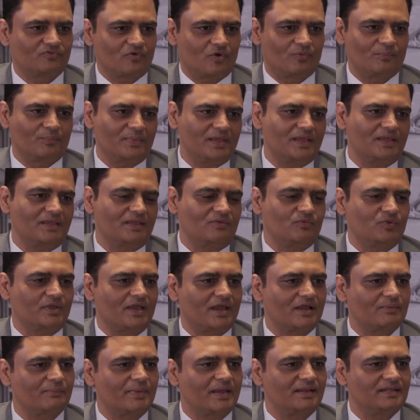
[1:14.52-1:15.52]
for me, we
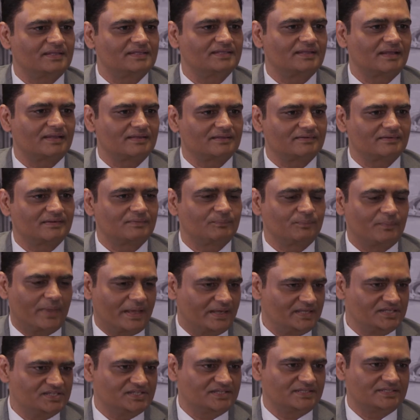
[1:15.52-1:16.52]
are managing,
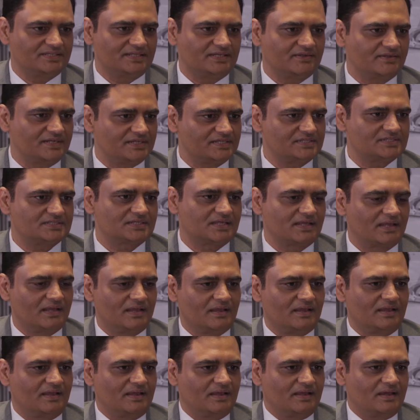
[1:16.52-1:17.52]
managing the risk
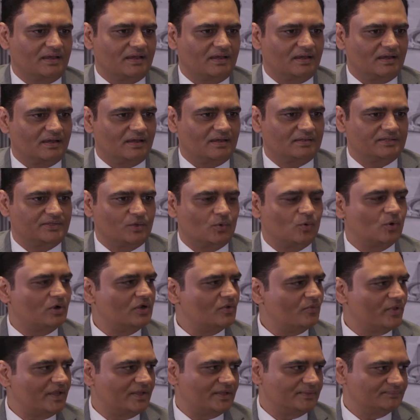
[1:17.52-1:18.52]
uh, the
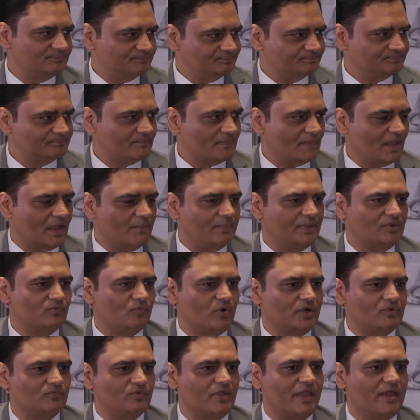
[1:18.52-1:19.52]
old way. I mean,
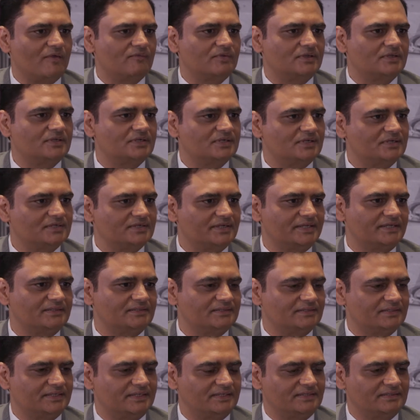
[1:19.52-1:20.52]
what we have learned
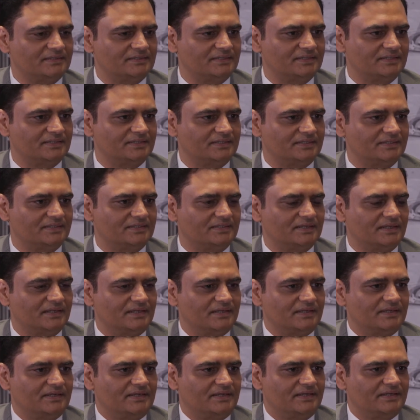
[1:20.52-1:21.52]
in, in, the,
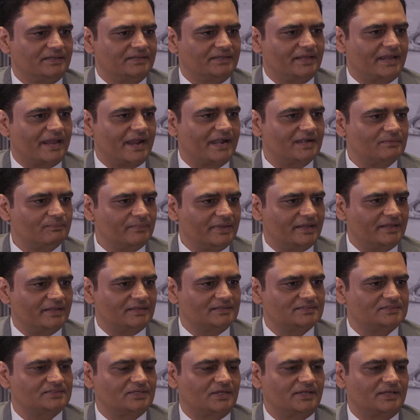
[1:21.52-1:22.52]
in the
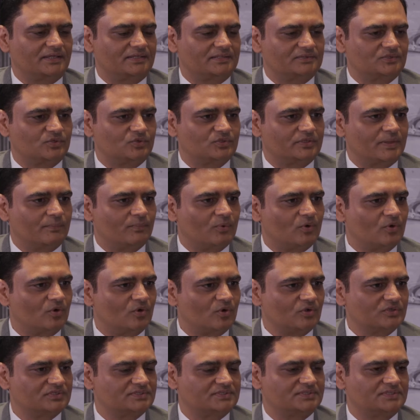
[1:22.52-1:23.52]
academics and through the
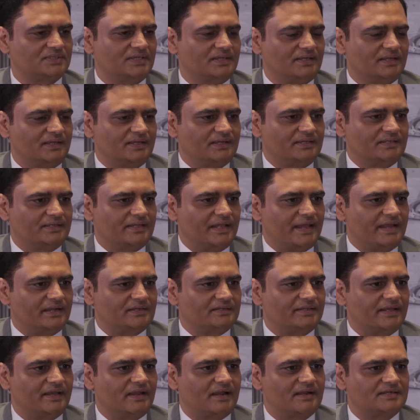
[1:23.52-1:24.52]
books
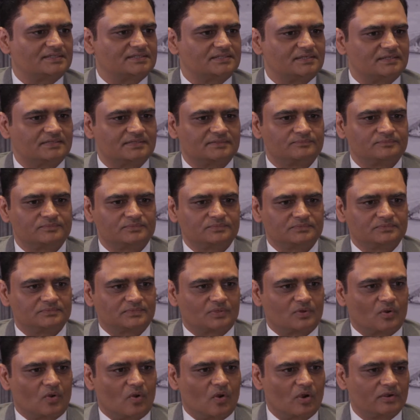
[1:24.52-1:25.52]
that there are certain
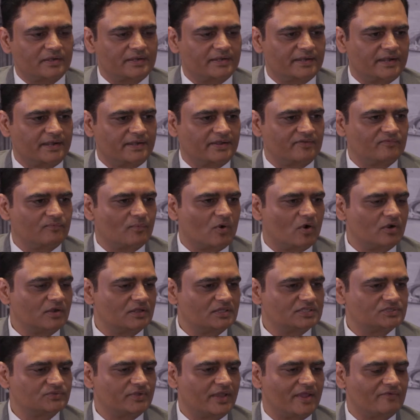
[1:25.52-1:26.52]
quantitative
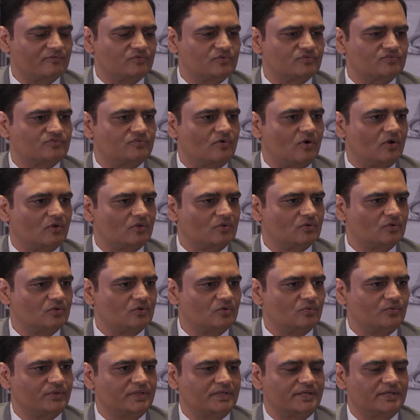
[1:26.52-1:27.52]
models we have to
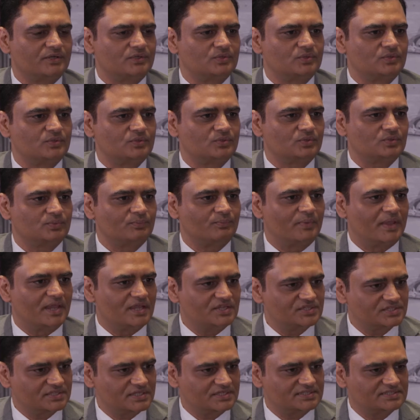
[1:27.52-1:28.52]
follow, we need to
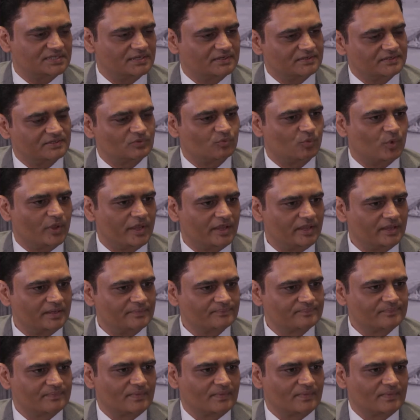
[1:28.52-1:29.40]
measure certain way.